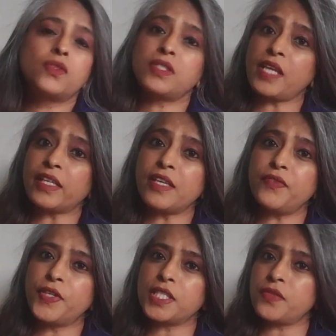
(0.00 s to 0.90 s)
So starting
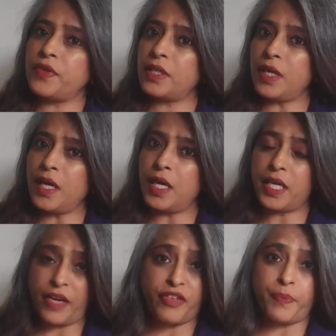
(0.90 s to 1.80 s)
first with a
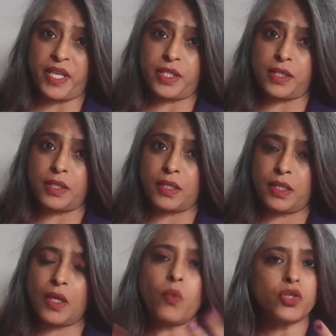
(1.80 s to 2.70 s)
cover page.
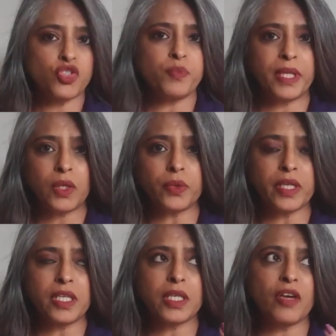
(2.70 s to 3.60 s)
Now what should be
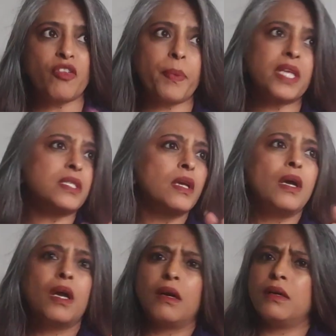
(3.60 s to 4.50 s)
included in a cover page?
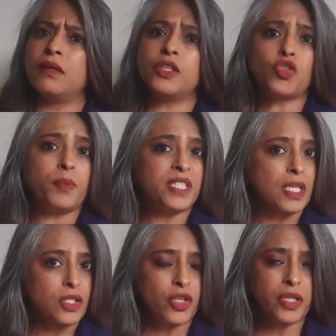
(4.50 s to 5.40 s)
It could be
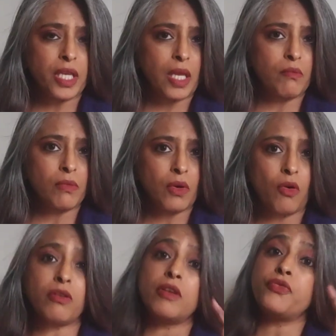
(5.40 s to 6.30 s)
just your name,
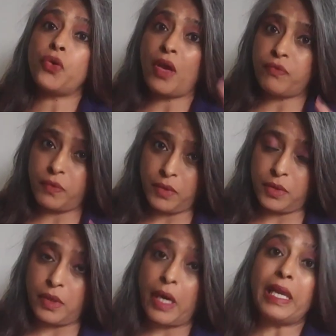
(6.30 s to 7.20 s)
or if you have
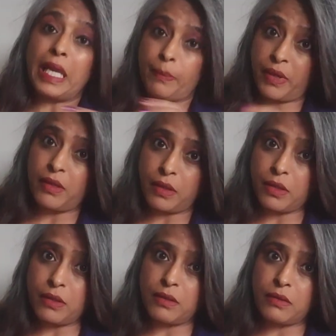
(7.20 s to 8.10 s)
a label
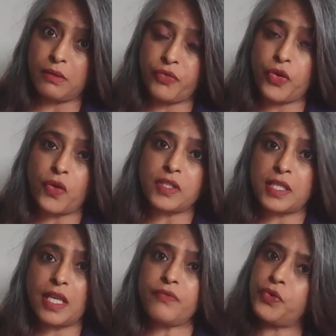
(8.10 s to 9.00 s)
for
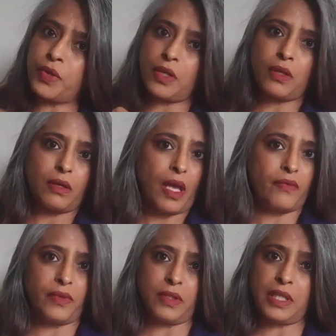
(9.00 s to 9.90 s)
yourself, you can
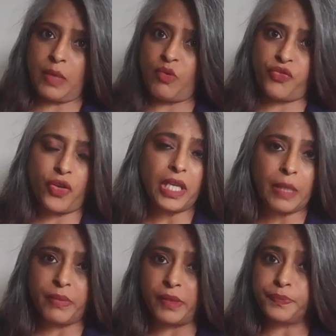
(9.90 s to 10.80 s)
have a name of your
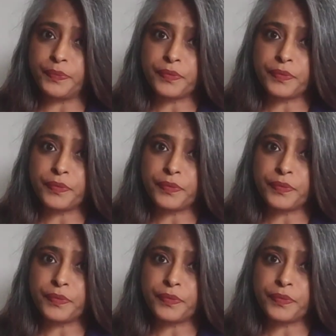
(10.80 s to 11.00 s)
label.